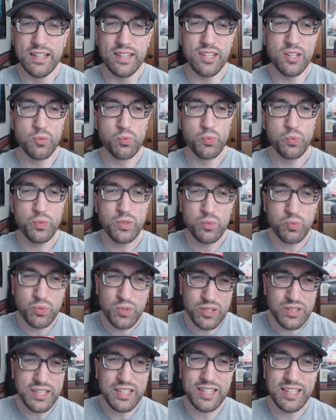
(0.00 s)
You
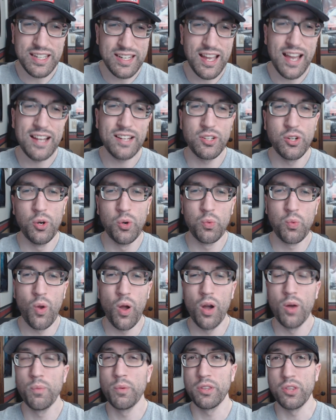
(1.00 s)
really cannot go
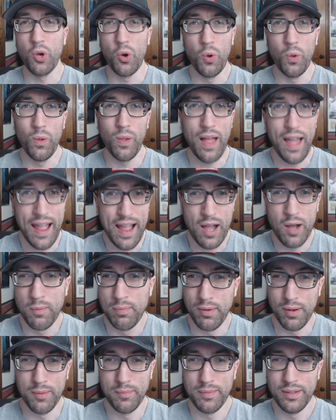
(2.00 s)
wrong with the whole
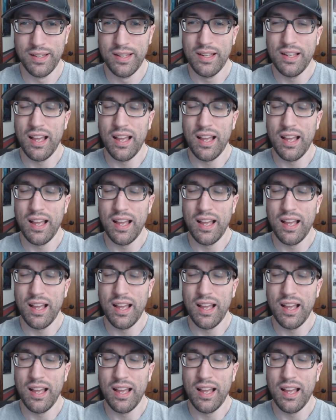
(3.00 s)
album.